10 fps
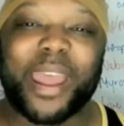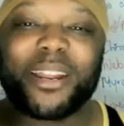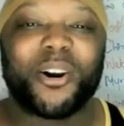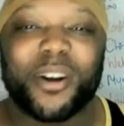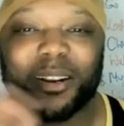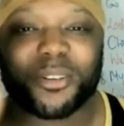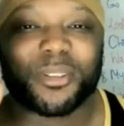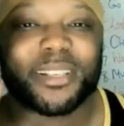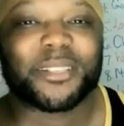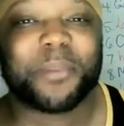write an
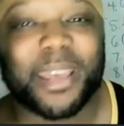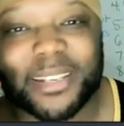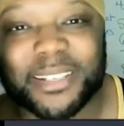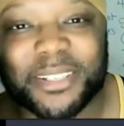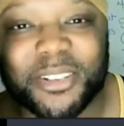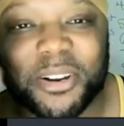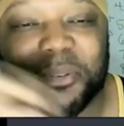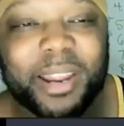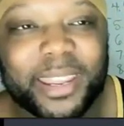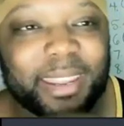article in Spanish and
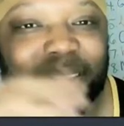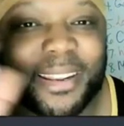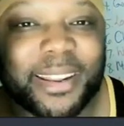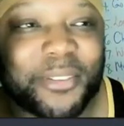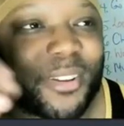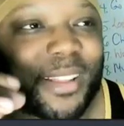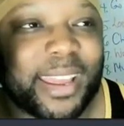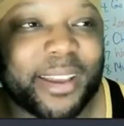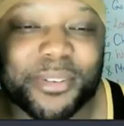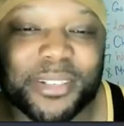start ranking in
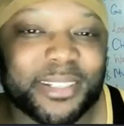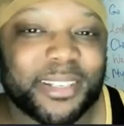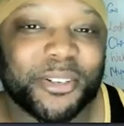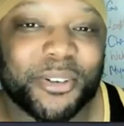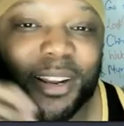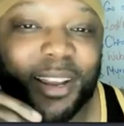different languages and